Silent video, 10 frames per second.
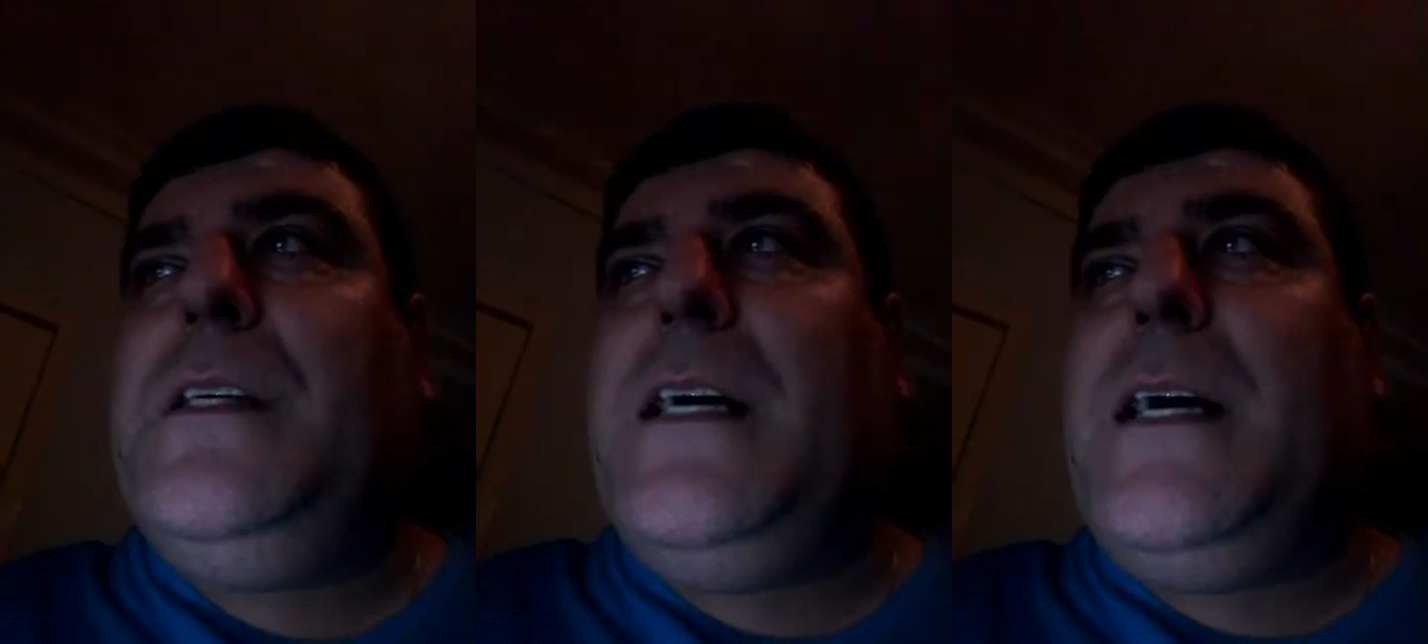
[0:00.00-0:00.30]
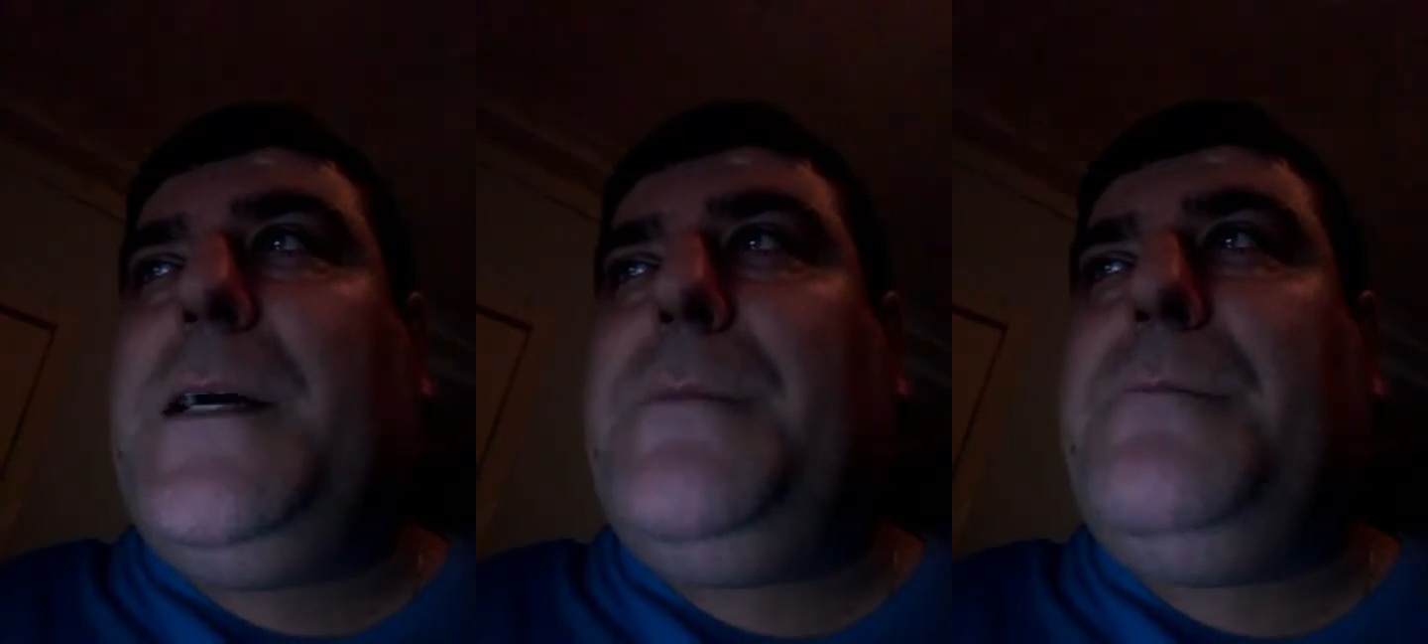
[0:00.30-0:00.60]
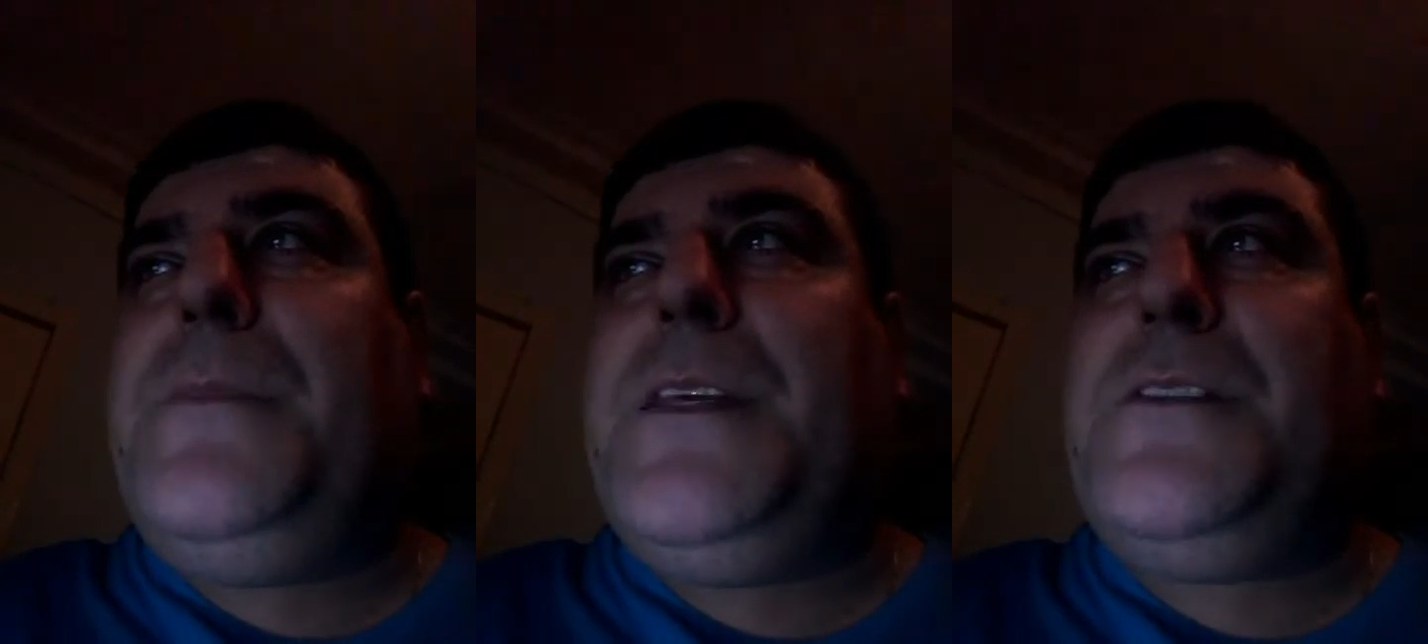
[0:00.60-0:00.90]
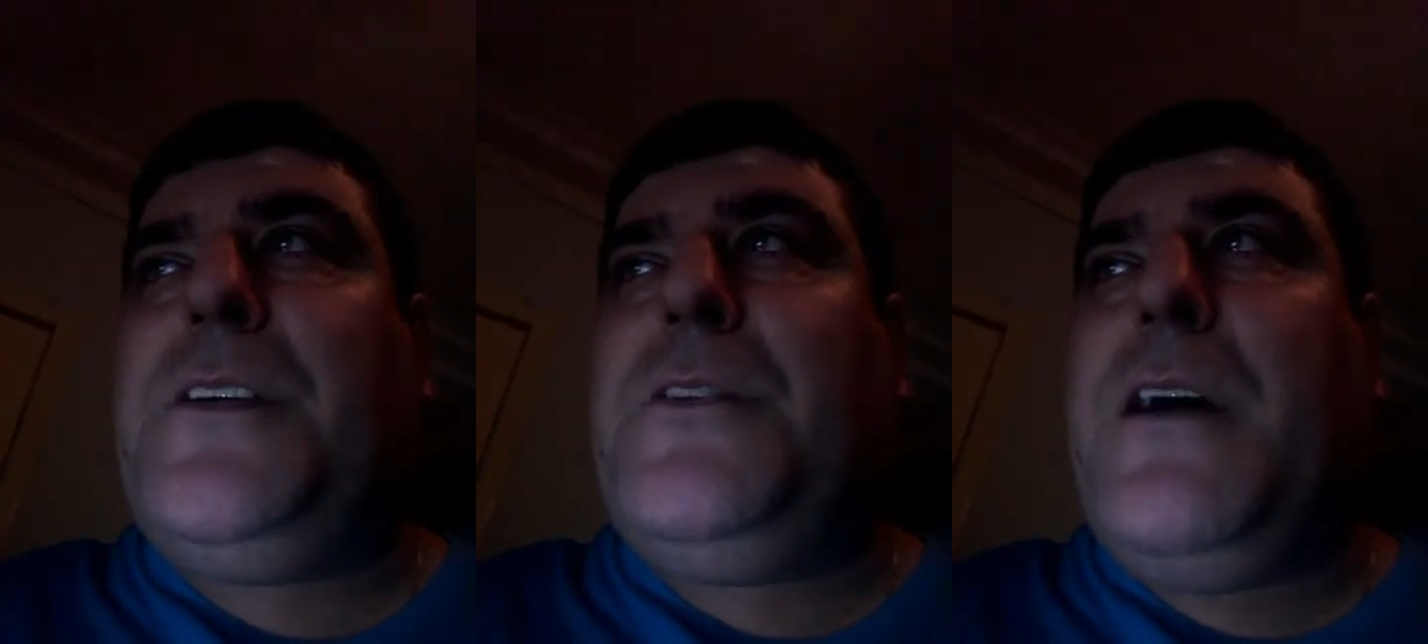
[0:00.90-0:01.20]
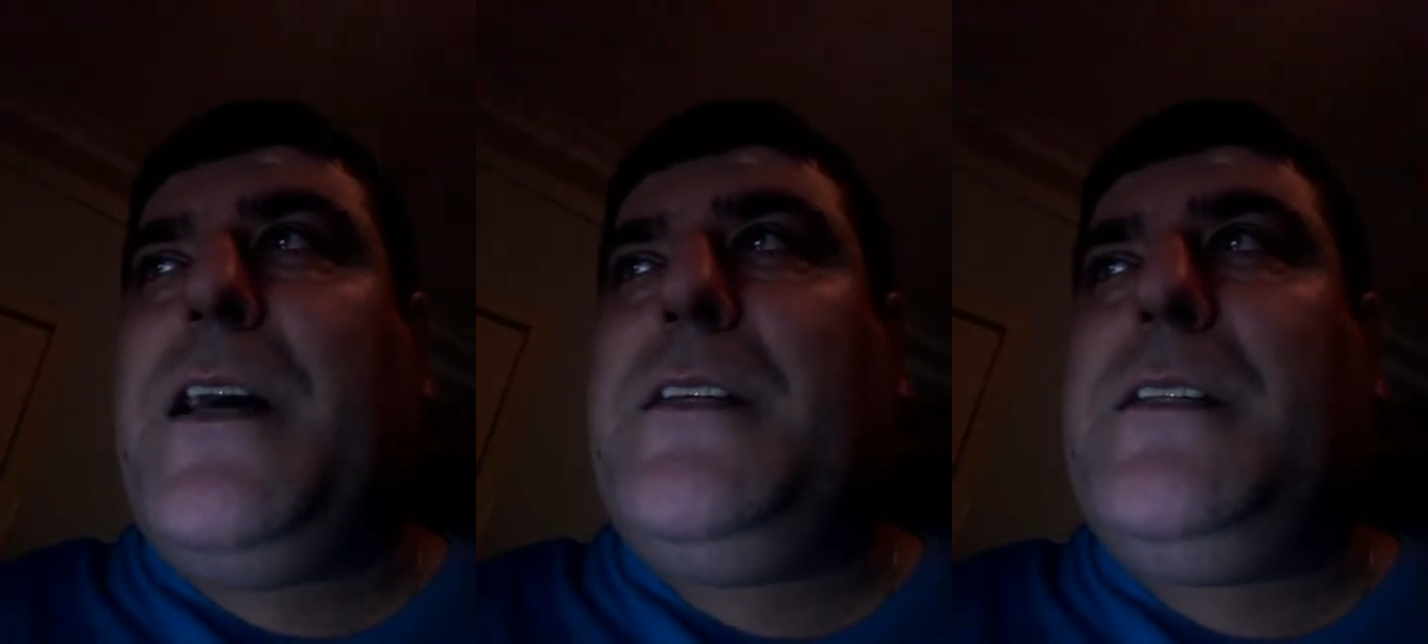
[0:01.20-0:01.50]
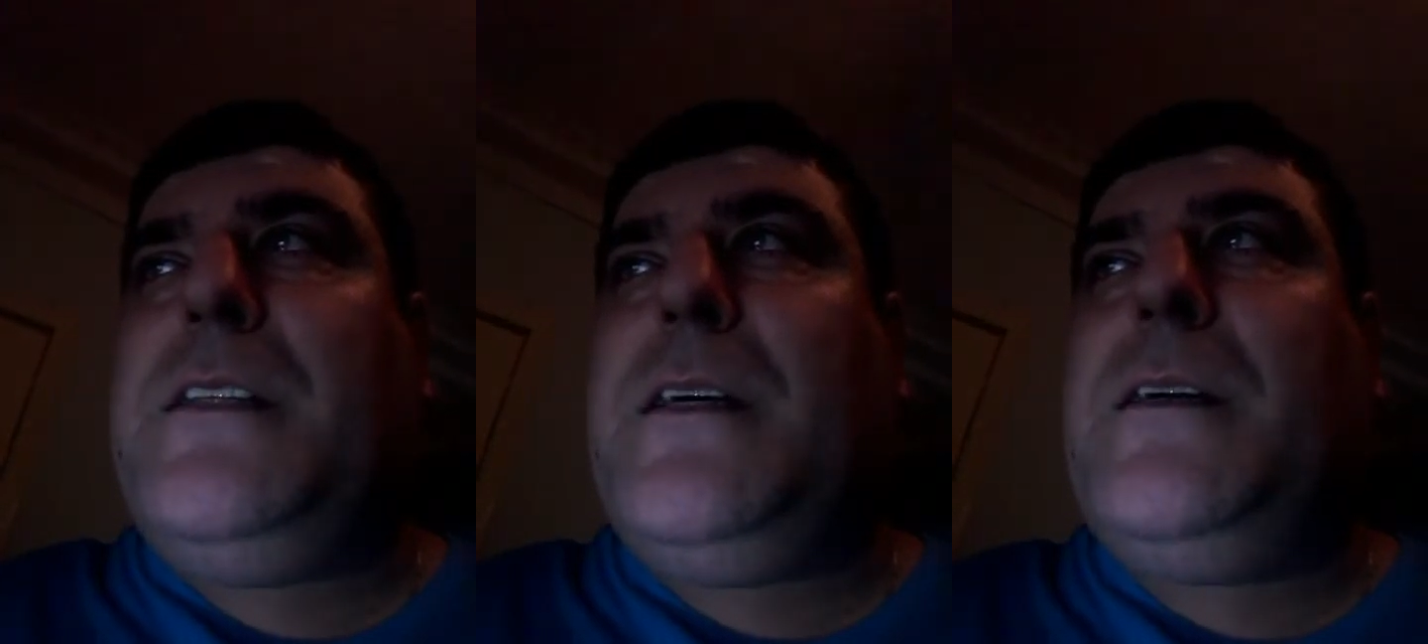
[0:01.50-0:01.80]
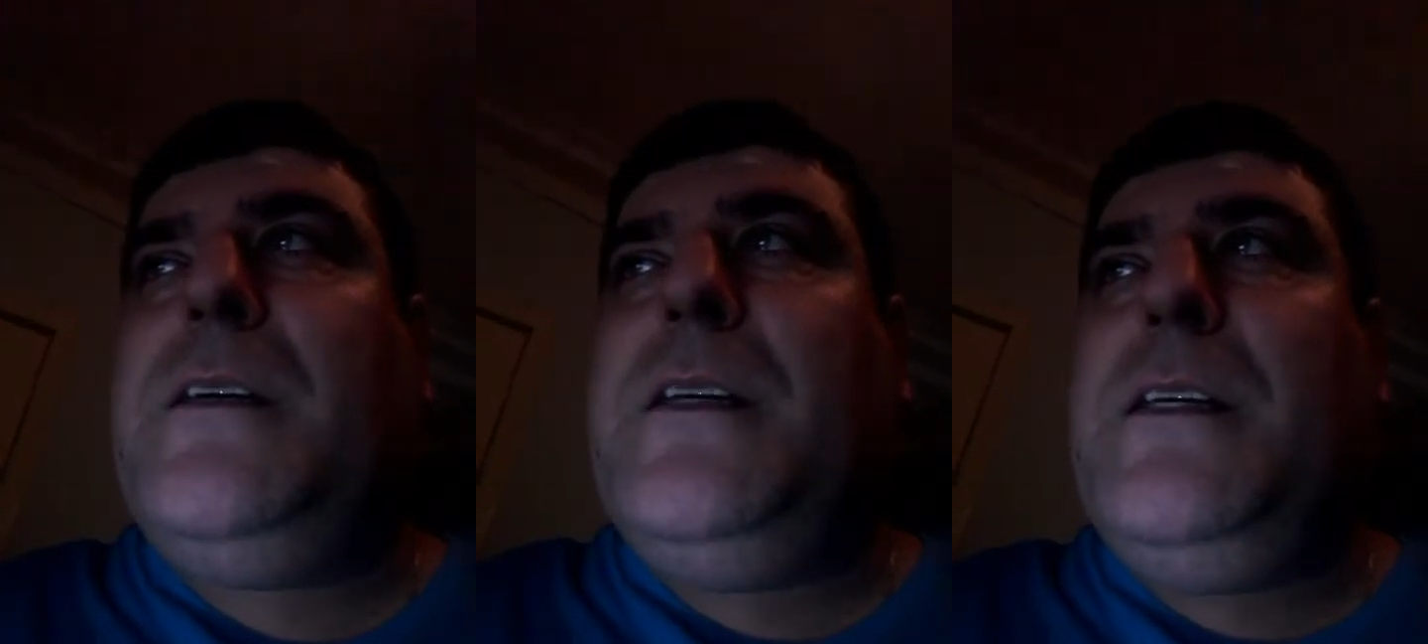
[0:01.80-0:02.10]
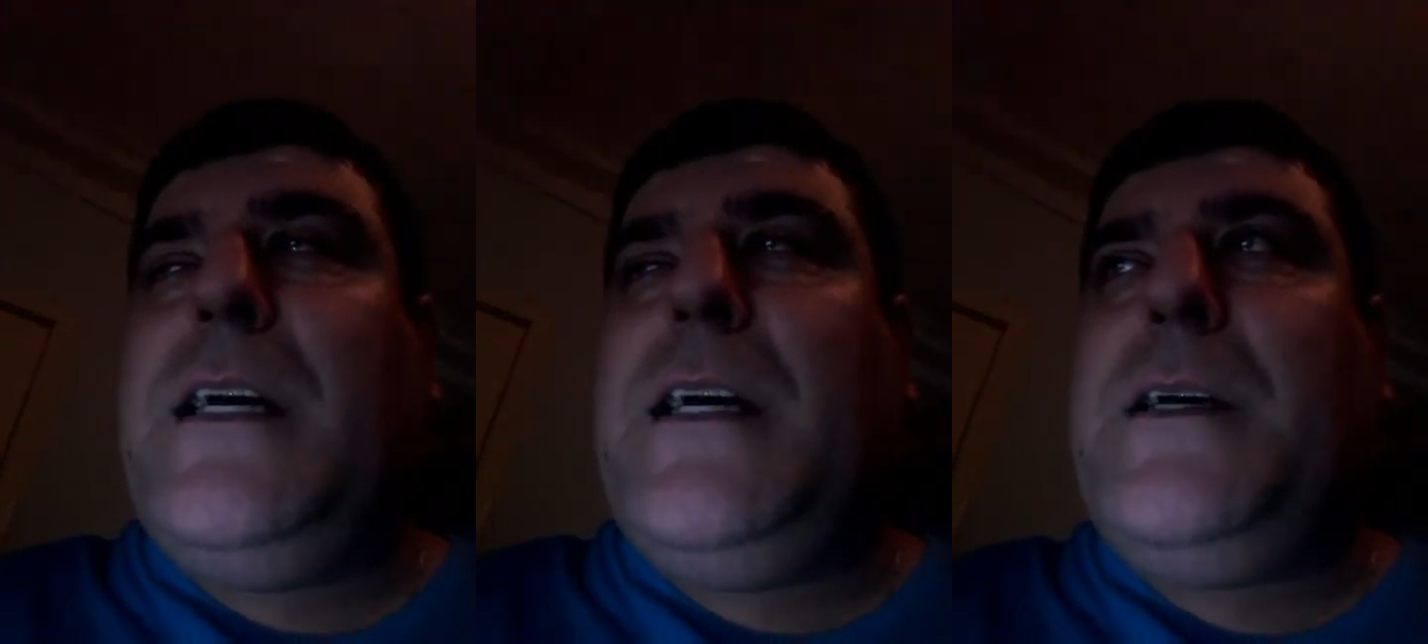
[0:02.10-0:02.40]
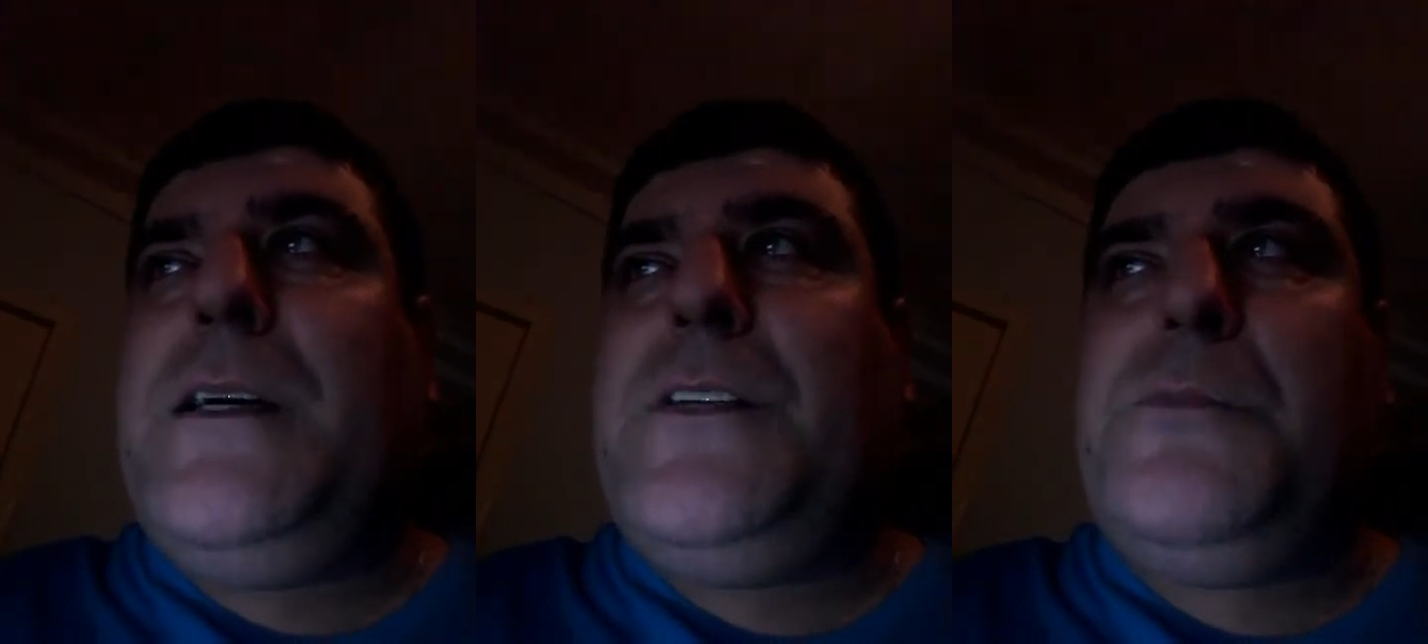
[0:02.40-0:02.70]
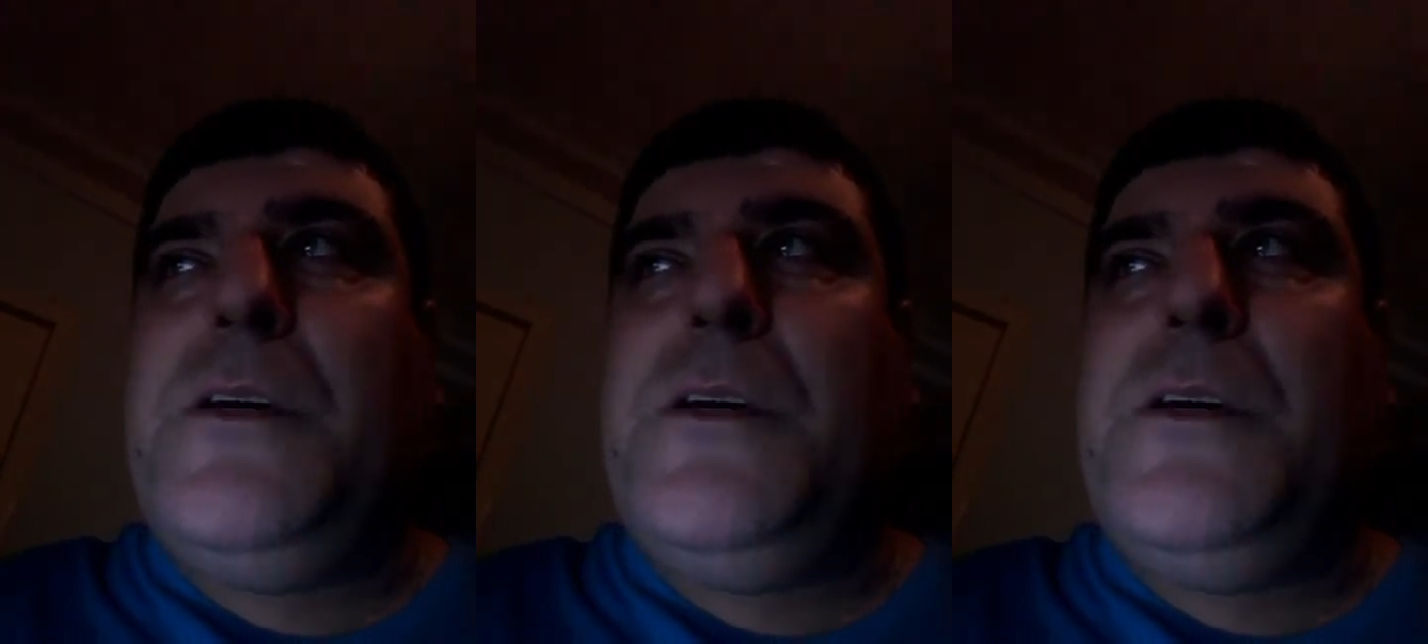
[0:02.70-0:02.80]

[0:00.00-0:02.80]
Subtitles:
These are great, as